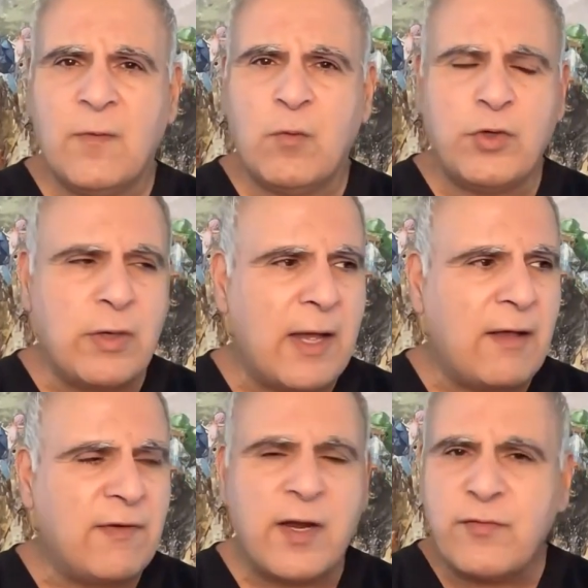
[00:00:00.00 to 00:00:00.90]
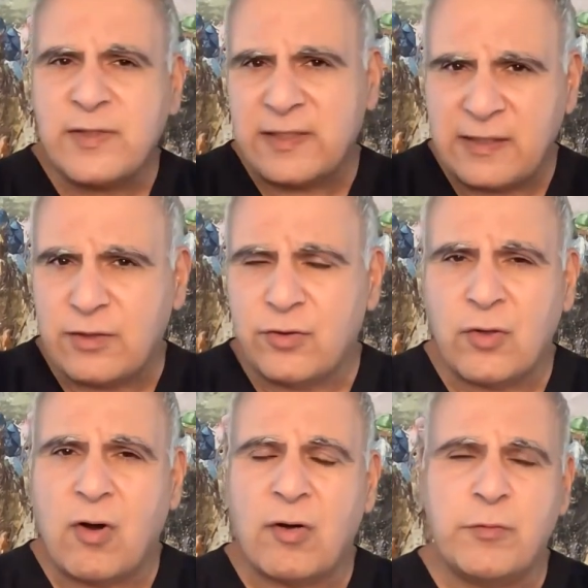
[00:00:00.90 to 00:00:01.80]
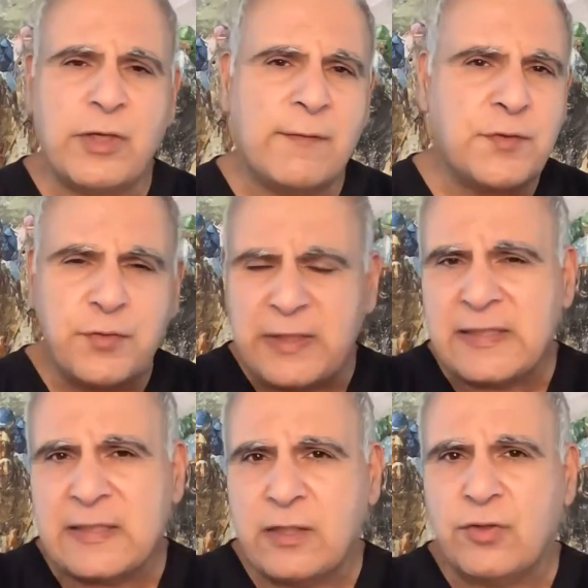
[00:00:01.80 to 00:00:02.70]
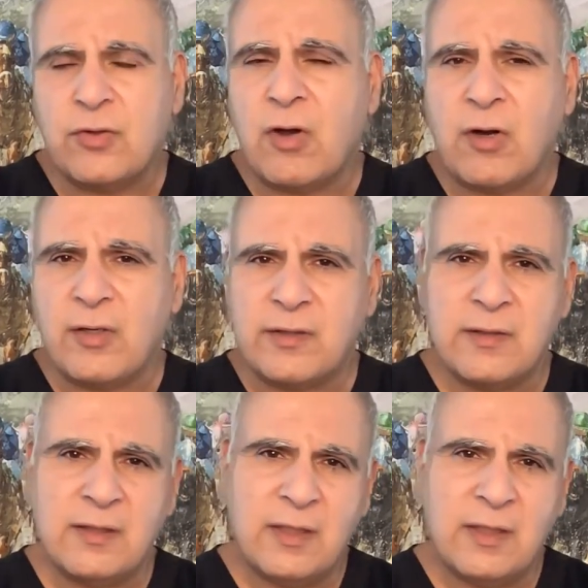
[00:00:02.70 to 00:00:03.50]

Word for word: when you have heresy in your heart, when you have treason in your heart,